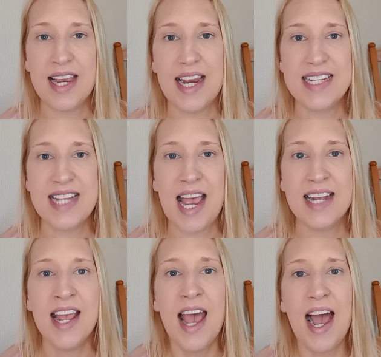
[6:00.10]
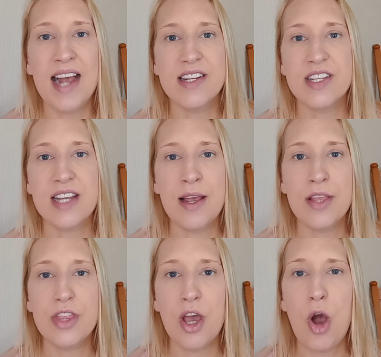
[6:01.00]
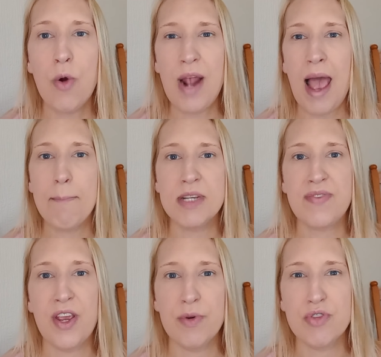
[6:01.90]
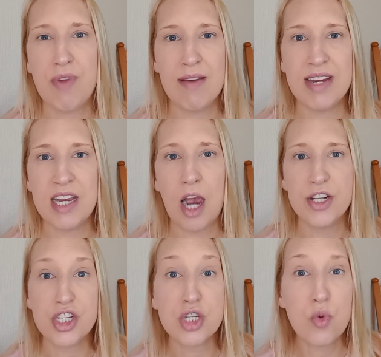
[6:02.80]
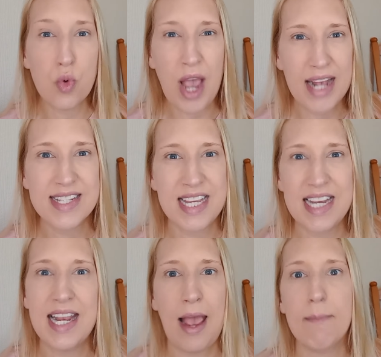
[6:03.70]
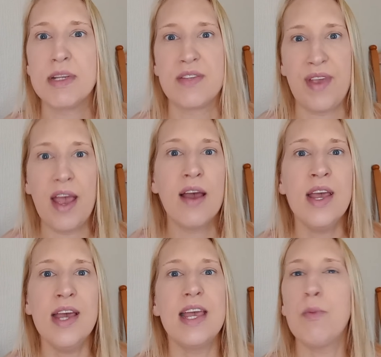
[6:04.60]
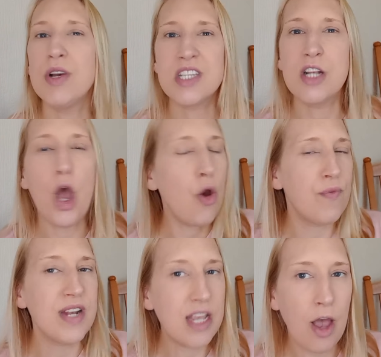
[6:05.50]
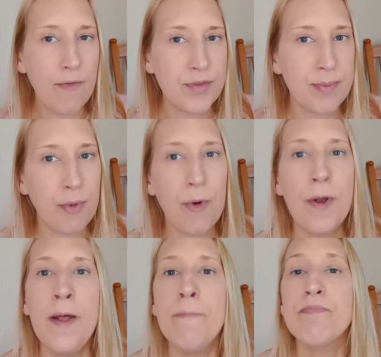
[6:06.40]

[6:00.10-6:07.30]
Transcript: I said. And the whole atmosphere was very kind of school canteen-y atmosphere. It wasn't overly comfortable.